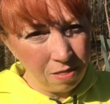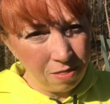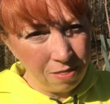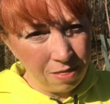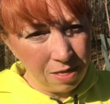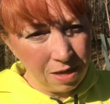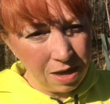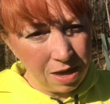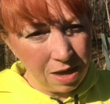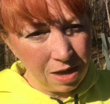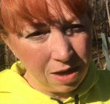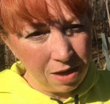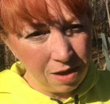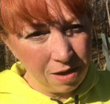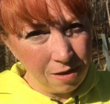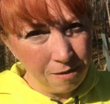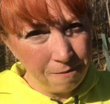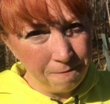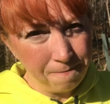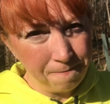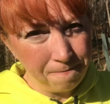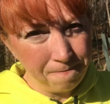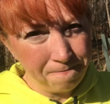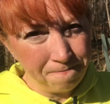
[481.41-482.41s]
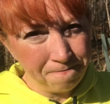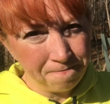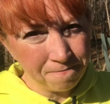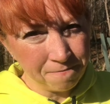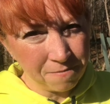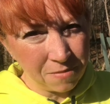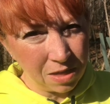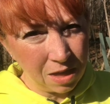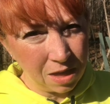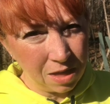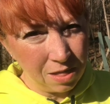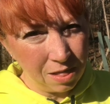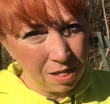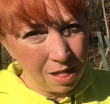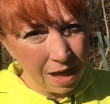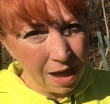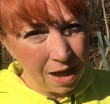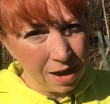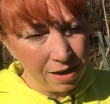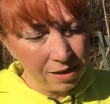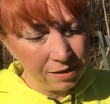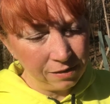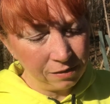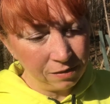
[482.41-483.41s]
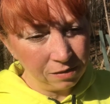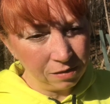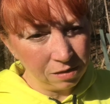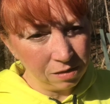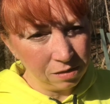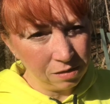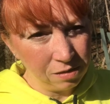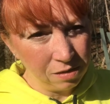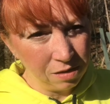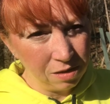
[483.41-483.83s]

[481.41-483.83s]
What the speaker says: the lattice